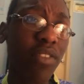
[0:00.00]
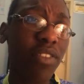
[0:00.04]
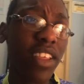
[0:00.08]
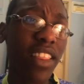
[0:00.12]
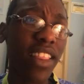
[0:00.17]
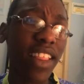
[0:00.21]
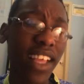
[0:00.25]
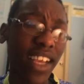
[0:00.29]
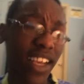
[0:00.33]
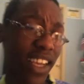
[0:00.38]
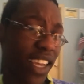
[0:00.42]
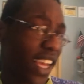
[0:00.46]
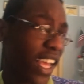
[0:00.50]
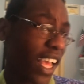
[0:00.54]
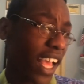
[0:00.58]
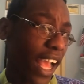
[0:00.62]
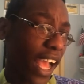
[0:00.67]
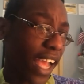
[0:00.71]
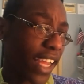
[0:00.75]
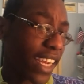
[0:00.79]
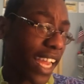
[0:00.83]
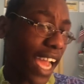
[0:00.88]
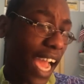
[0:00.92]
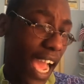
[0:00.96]
everything,
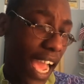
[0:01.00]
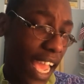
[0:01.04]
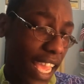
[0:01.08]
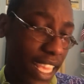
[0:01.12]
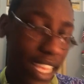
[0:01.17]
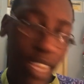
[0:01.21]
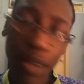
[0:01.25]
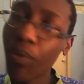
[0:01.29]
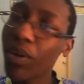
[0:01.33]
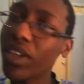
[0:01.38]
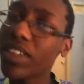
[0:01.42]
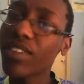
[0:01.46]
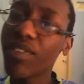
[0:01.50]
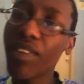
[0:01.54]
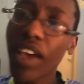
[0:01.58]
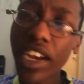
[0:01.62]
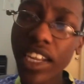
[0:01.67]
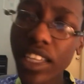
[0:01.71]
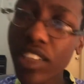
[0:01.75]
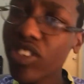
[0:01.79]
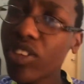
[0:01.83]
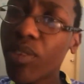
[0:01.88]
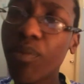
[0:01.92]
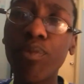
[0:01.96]
and I was
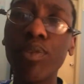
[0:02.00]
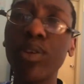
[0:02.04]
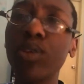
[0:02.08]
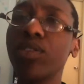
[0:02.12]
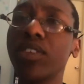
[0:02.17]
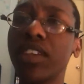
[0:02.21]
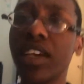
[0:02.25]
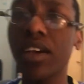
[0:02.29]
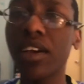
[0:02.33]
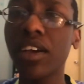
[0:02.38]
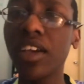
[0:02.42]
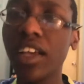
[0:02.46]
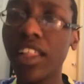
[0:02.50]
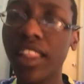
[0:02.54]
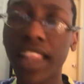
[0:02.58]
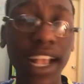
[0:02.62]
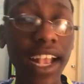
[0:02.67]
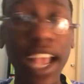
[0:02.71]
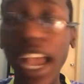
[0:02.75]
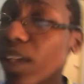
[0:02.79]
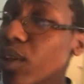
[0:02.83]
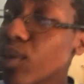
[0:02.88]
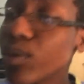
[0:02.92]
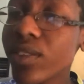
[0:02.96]
very confusing,
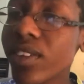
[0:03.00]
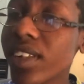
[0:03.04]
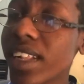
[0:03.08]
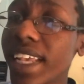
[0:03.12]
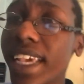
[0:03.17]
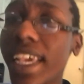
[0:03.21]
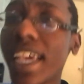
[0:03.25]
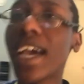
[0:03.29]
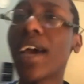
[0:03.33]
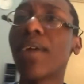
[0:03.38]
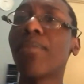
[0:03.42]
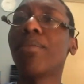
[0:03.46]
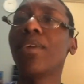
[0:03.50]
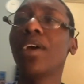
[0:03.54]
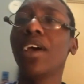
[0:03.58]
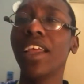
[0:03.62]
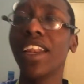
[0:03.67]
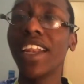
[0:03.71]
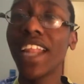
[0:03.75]
like I usually am.